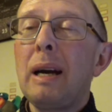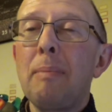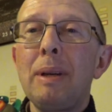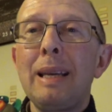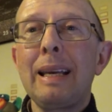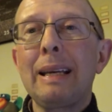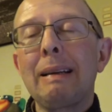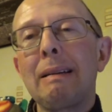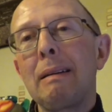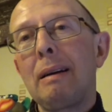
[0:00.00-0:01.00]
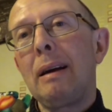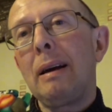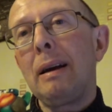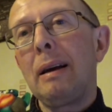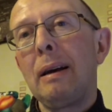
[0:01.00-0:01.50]
happening.
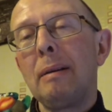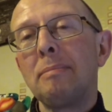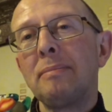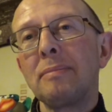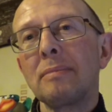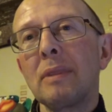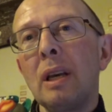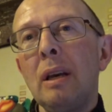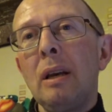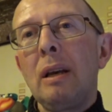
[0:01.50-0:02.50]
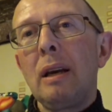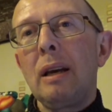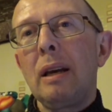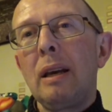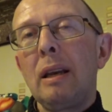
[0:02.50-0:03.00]
Um,
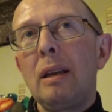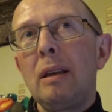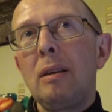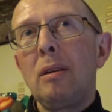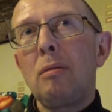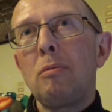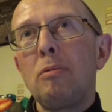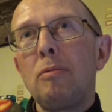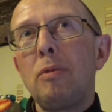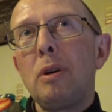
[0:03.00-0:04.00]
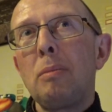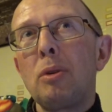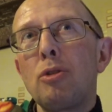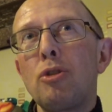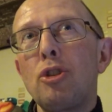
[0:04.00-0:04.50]
uh, not very
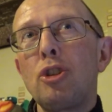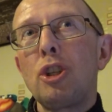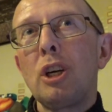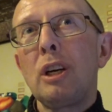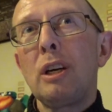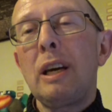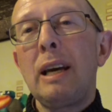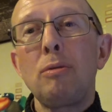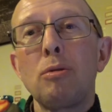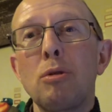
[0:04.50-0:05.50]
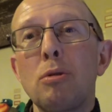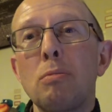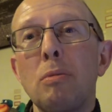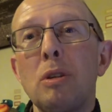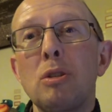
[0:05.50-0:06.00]
much uh,
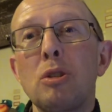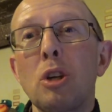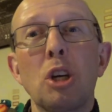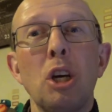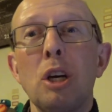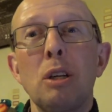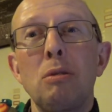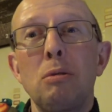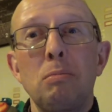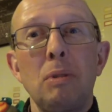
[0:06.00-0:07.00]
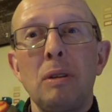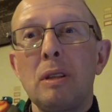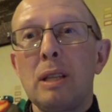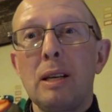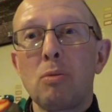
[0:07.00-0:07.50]
else has occurred in
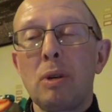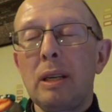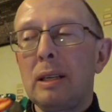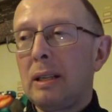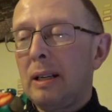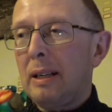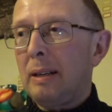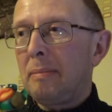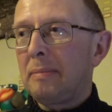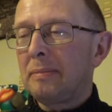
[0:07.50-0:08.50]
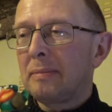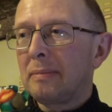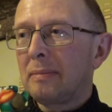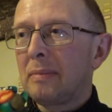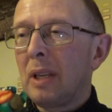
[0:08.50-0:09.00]
this last week.
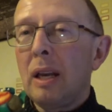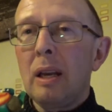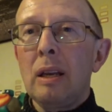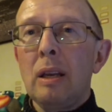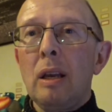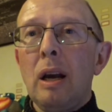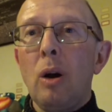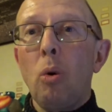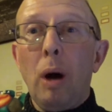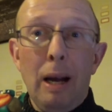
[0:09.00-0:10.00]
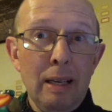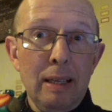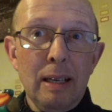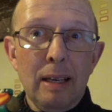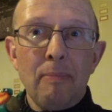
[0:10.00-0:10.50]
Um, oh, I
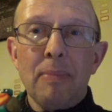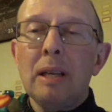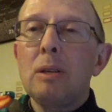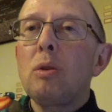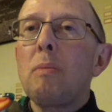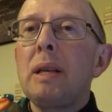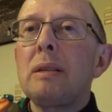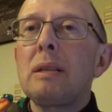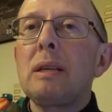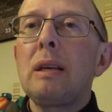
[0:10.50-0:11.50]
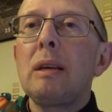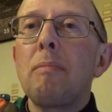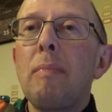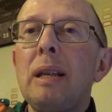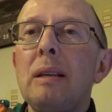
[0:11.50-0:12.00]
um, had another
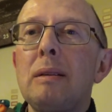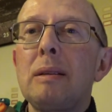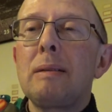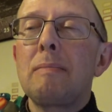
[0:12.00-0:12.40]
mentor, men,